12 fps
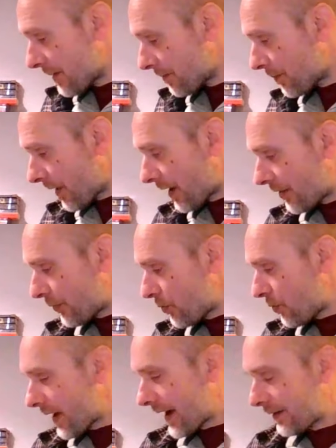But
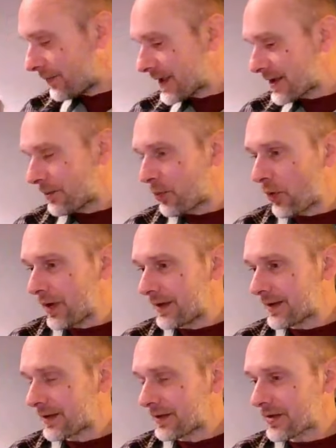although I am
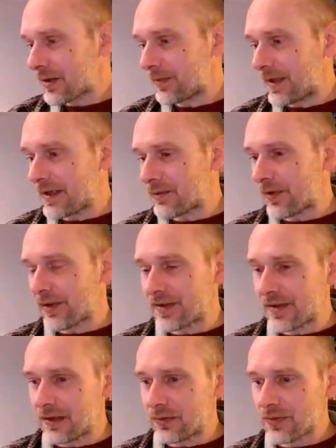disappointed some days with the
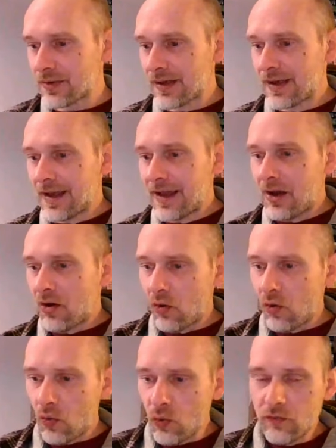sales,
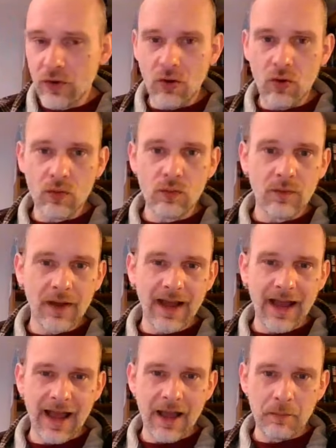overall,
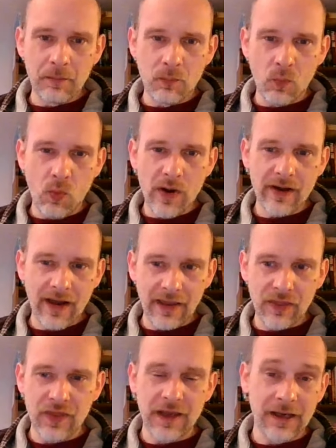I'm where I
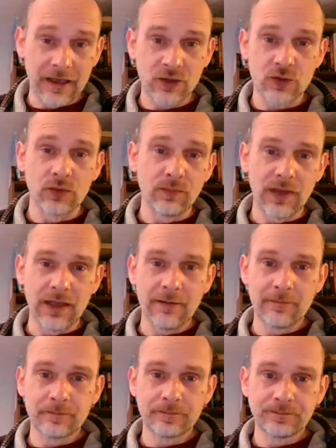think I should be.
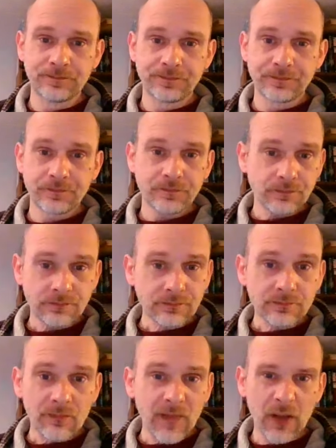
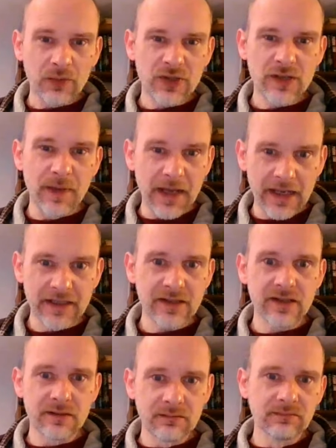It would just be
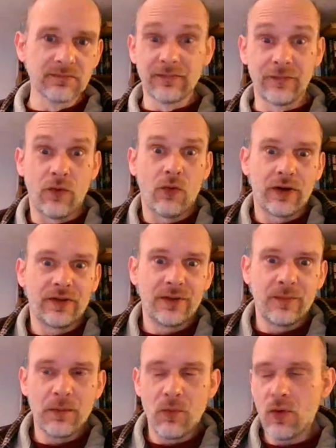nice for it to
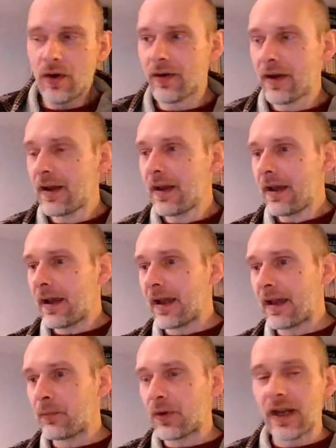be more.
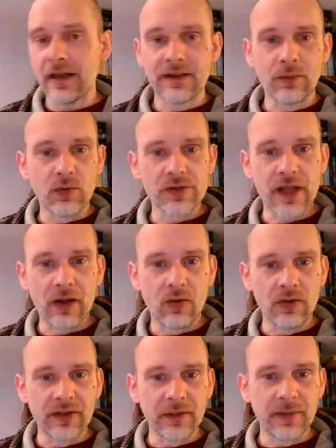We're getting towards that
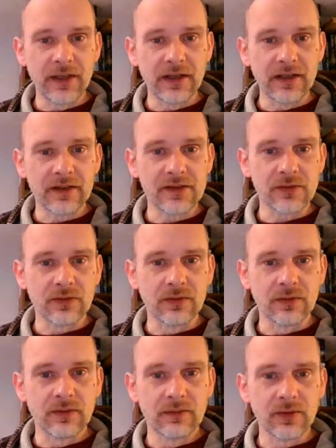holiday period,
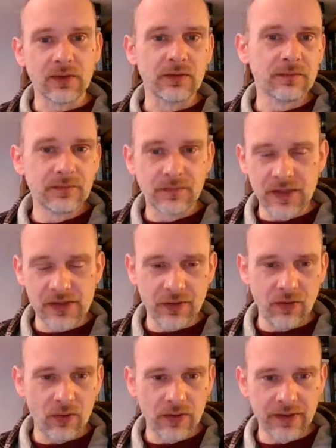so, you know, Easter
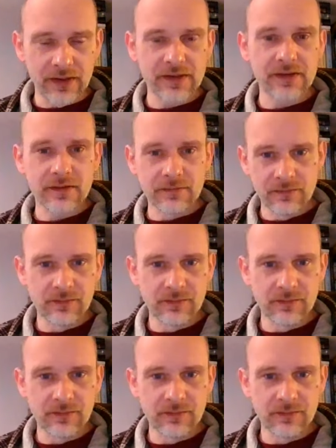holidays.